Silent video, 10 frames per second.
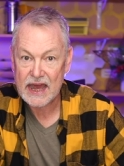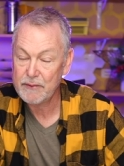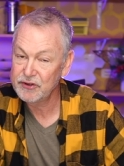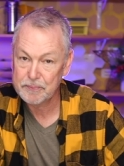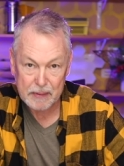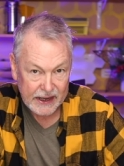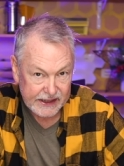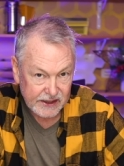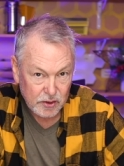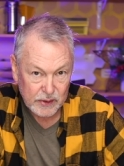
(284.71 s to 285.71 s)
I was
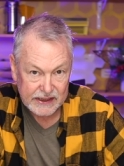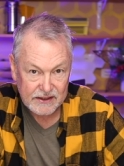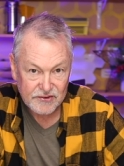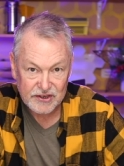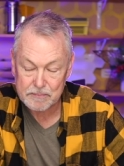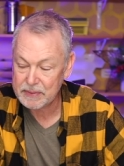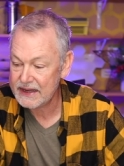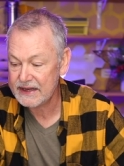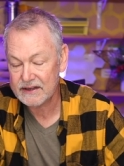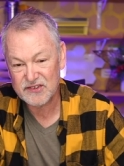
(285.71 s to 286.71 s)
buying queens and
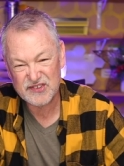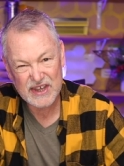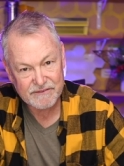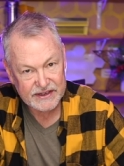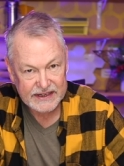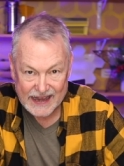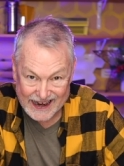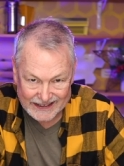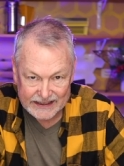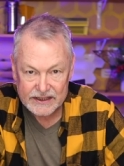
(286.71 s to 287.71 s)
paying 70,
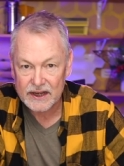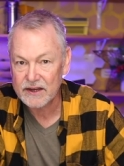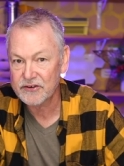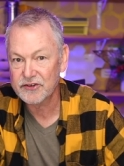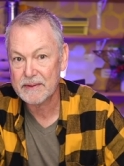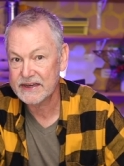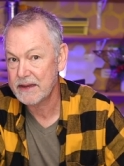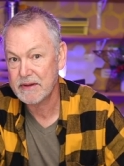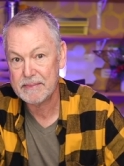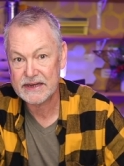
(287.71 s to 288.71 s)
80 dollars by the
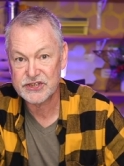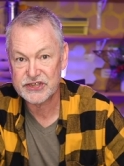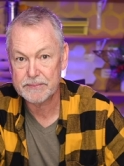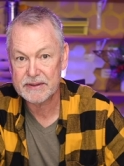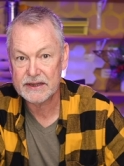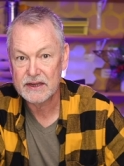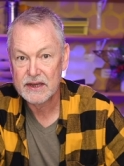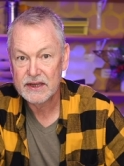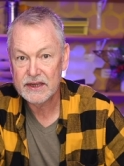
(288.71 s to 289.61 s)
time I paid shipping.